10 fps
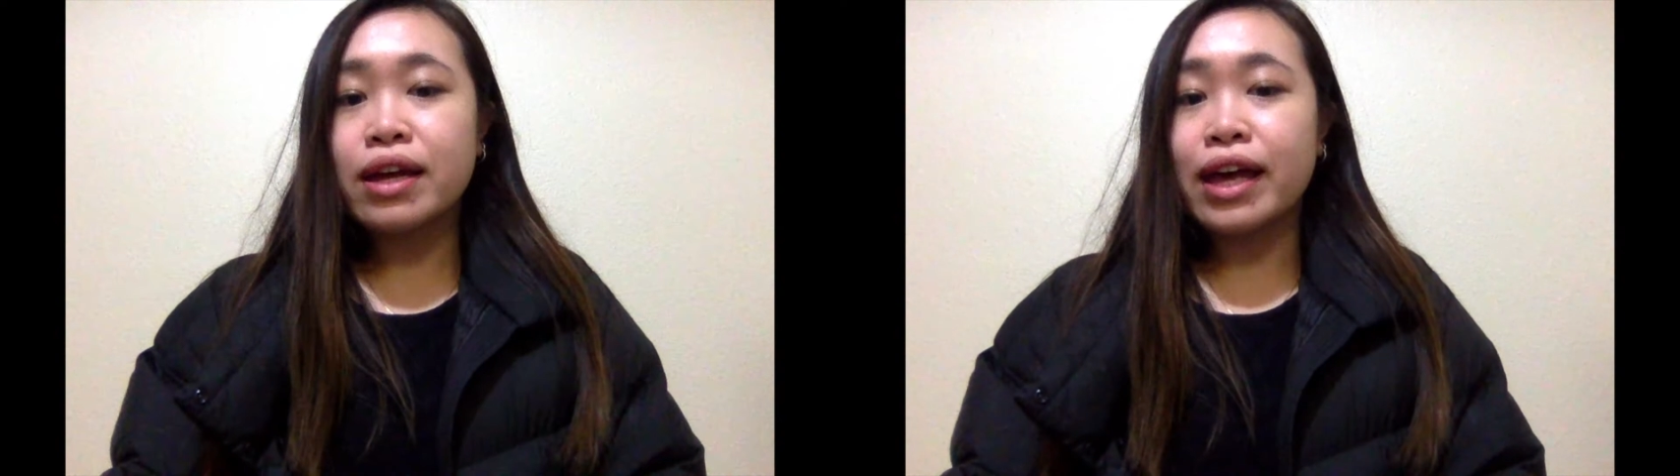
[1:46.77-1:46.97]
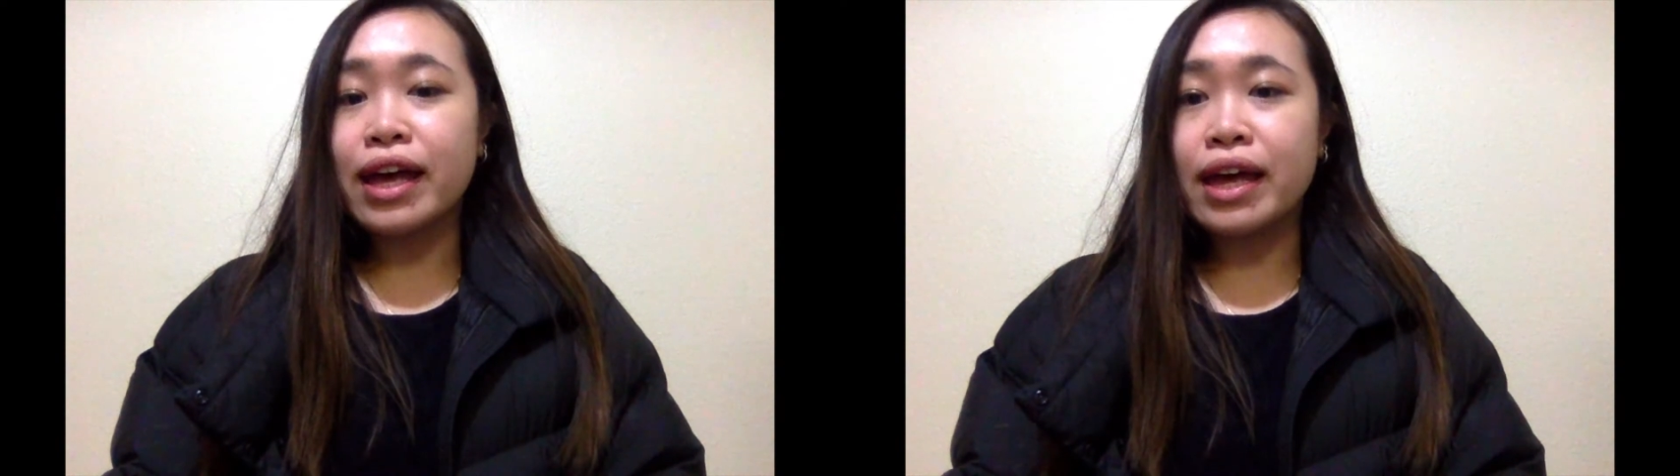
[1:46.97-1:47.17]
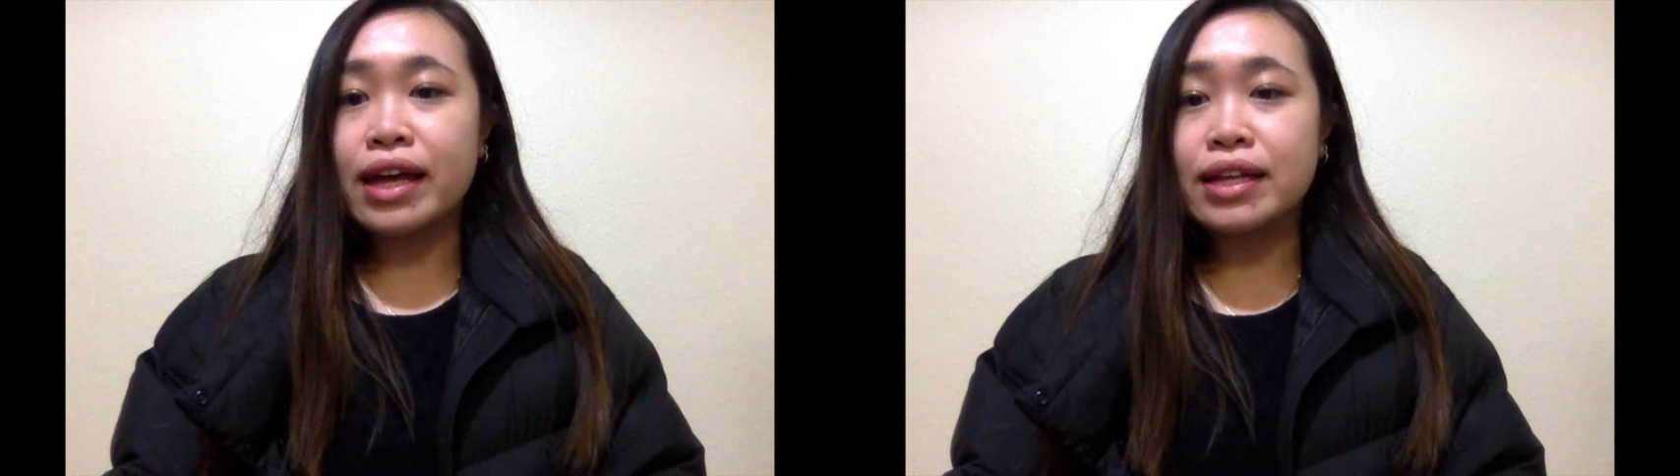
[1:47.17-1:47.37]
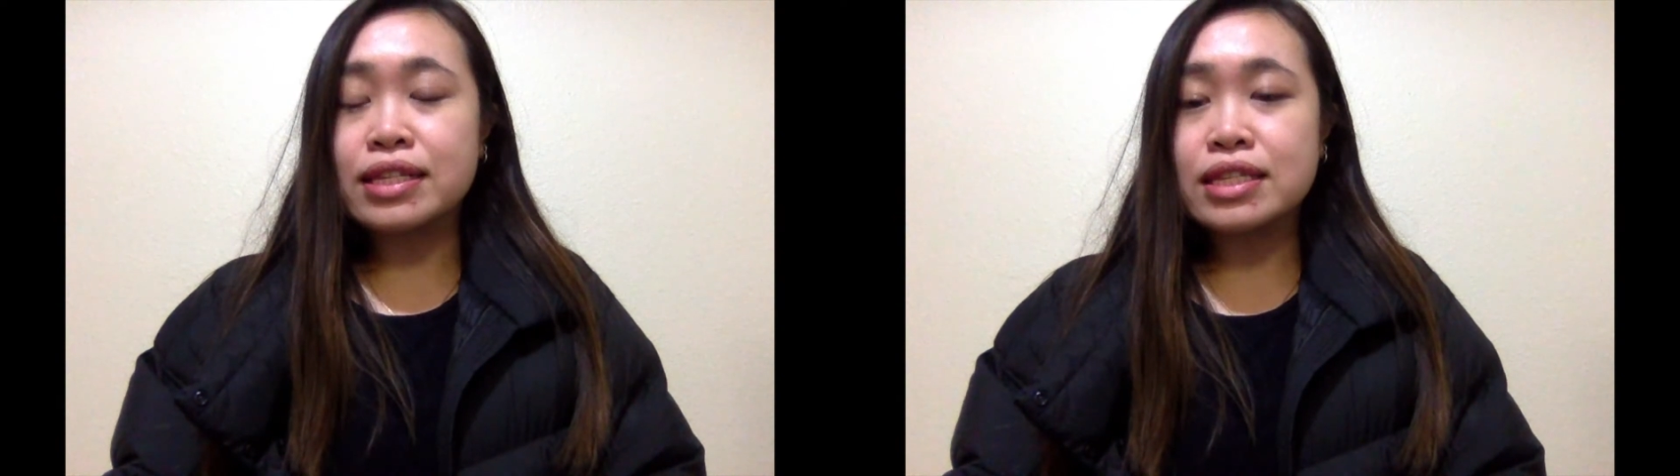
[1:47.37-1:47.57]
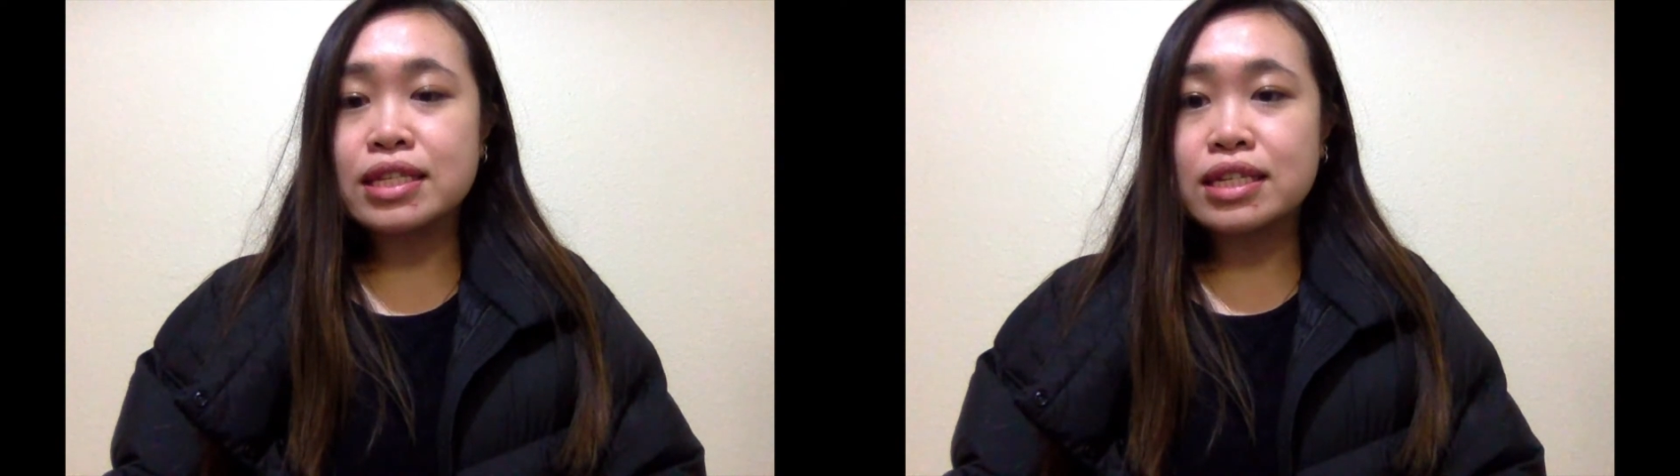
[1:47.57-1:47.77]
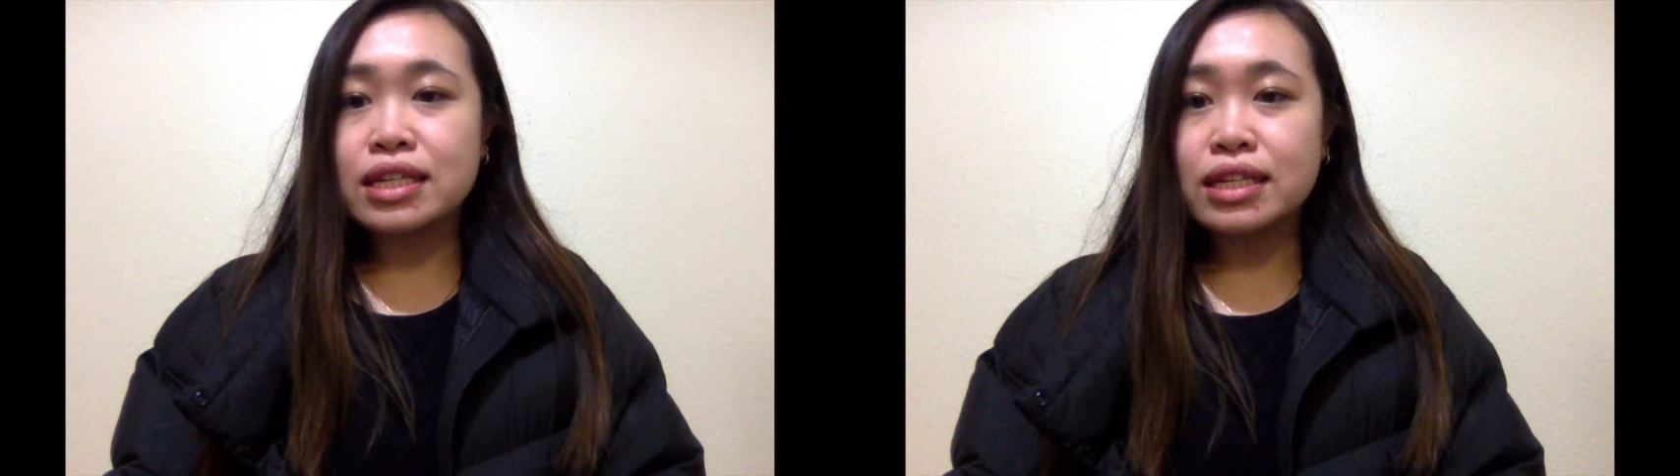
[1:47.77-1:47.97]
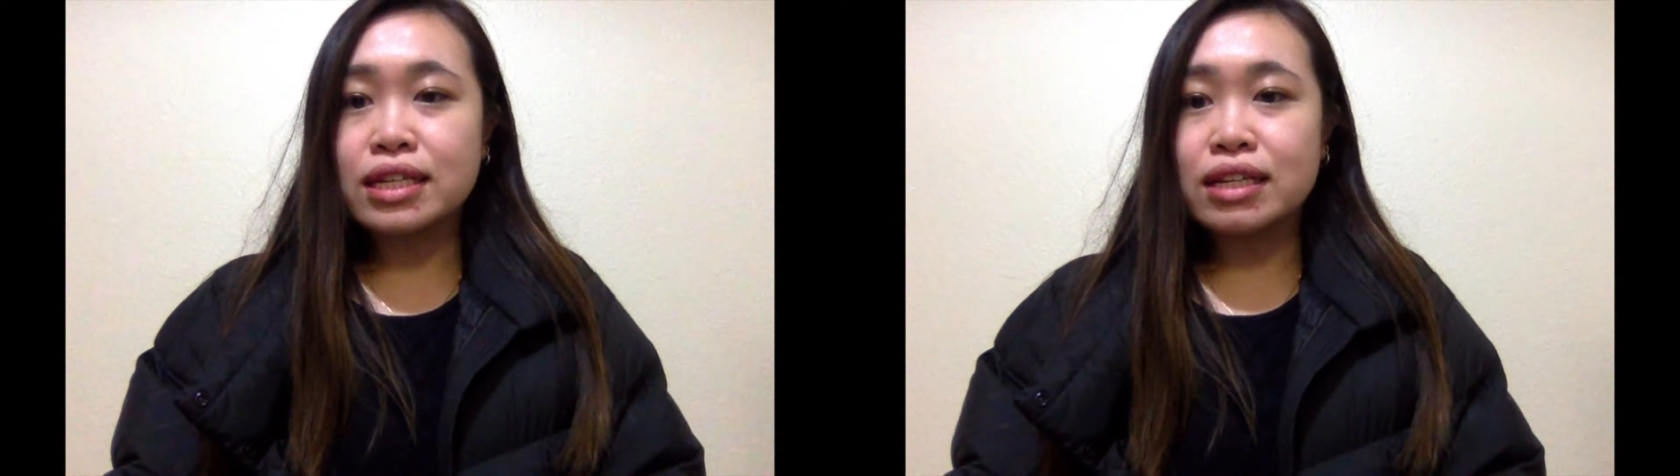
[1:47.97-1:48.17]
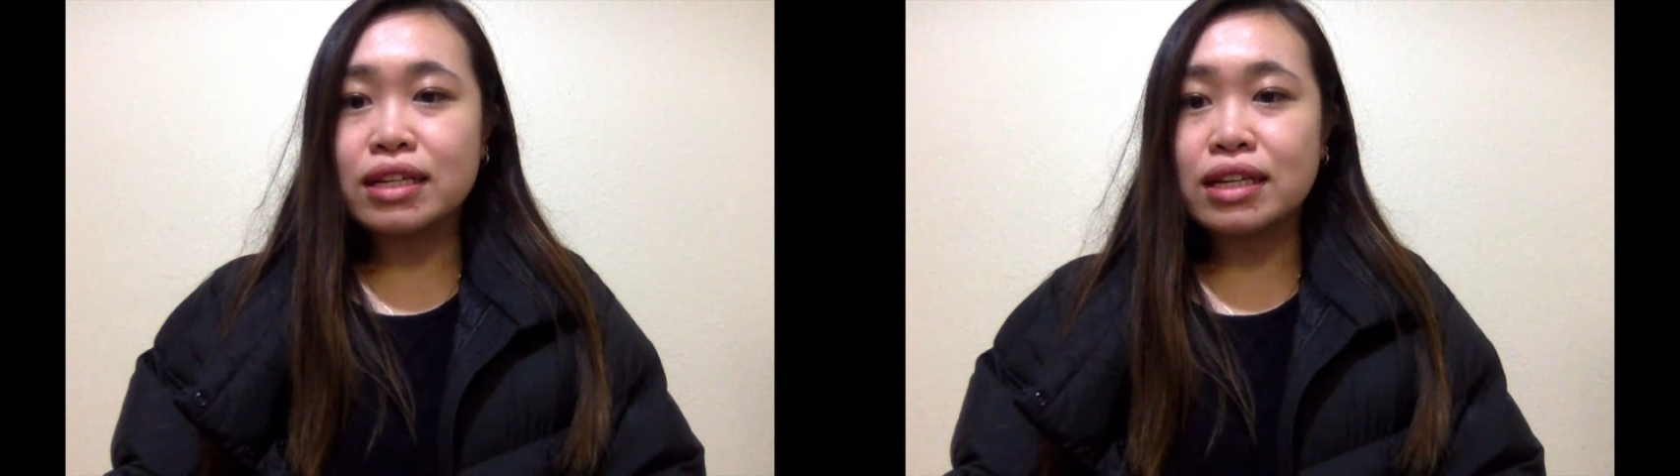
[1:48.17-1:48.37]
and
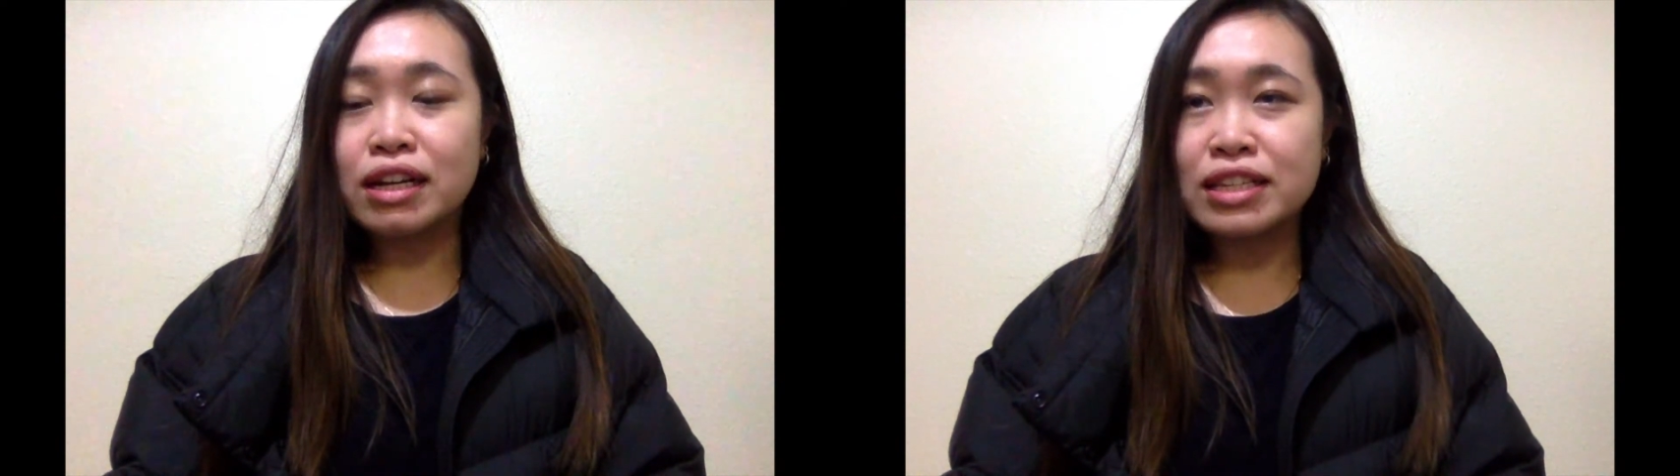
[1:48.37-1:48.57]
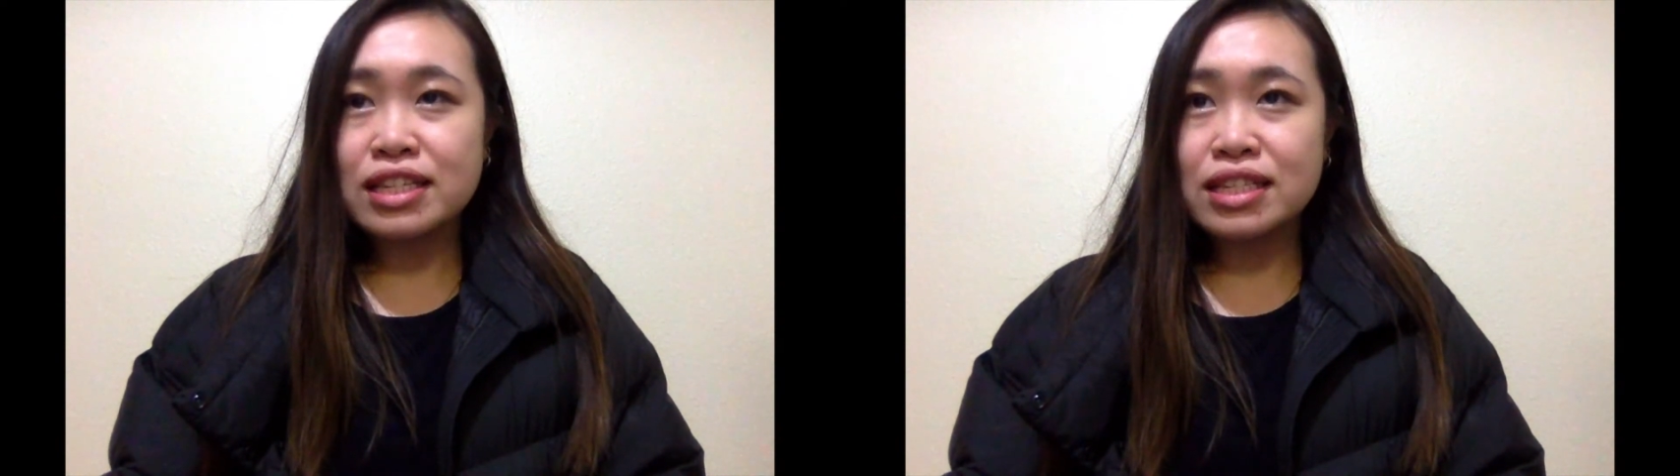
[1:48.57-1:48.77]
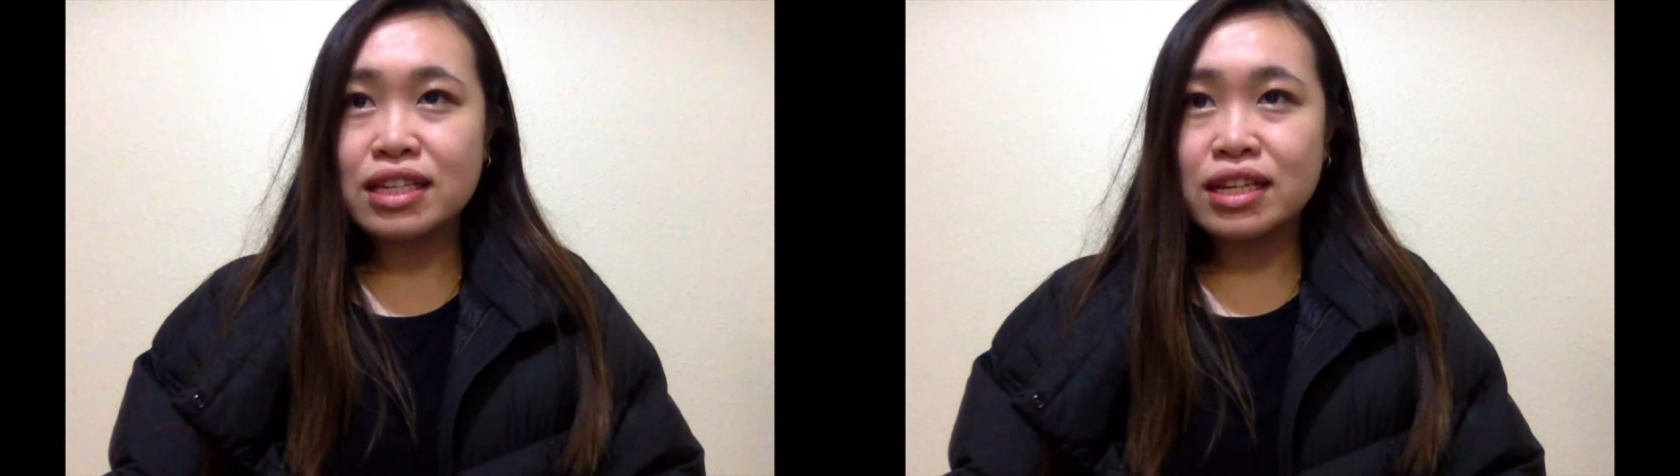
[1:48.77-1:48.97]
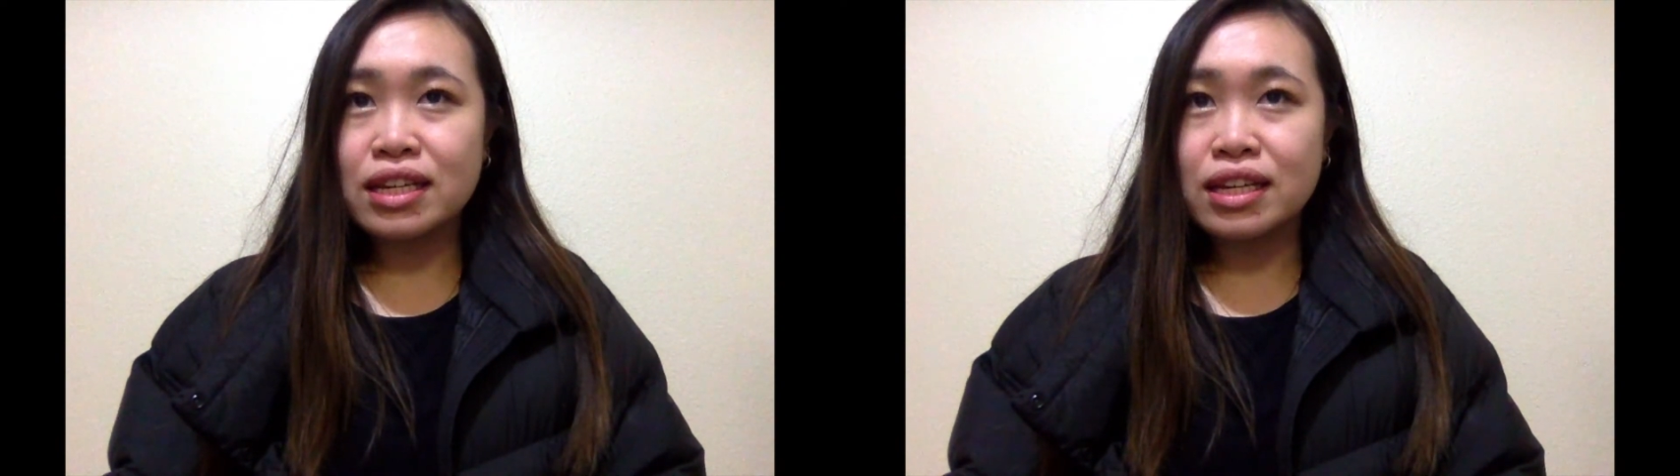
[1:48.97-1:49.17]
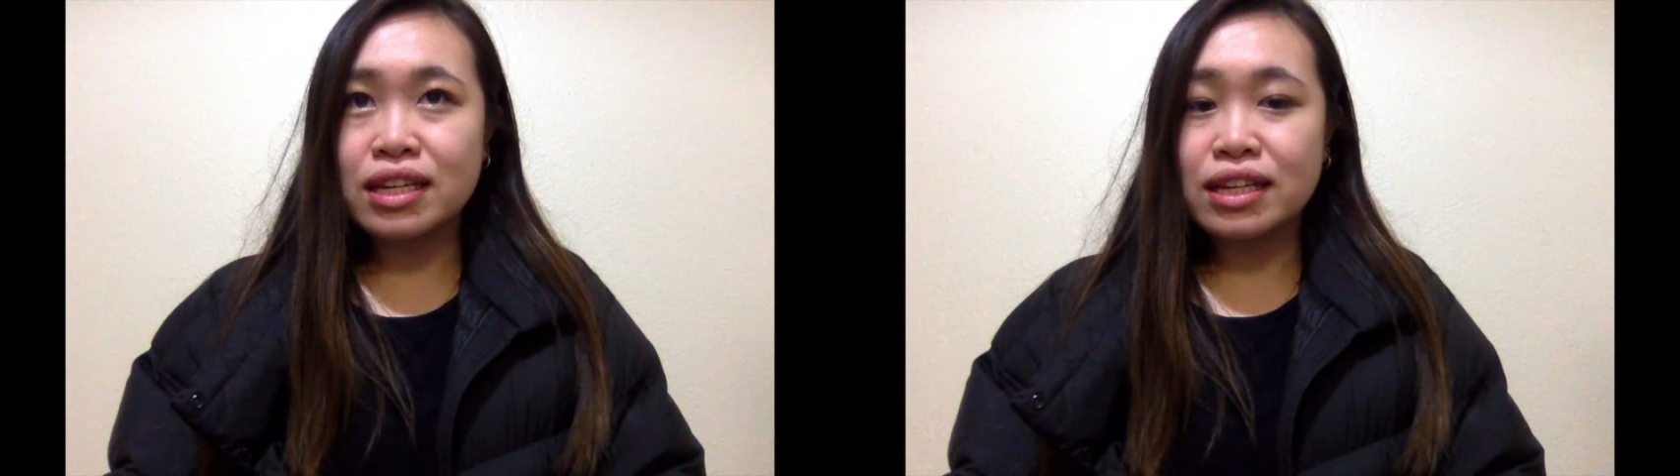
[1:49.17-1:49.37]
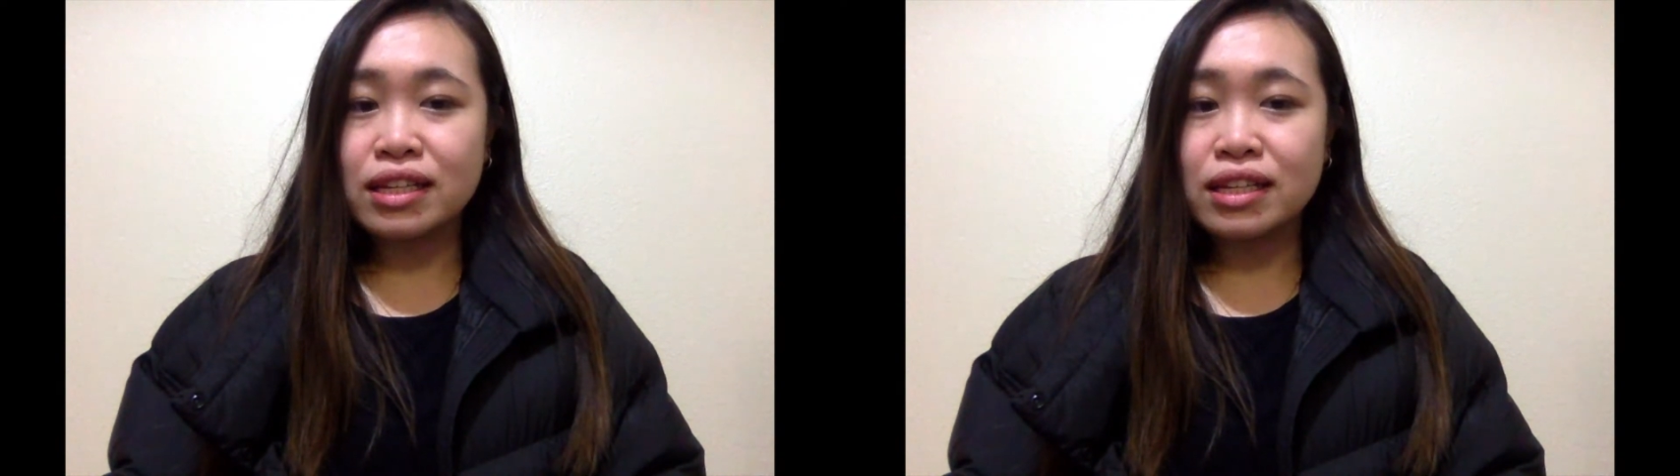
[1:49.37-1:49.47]
honestly,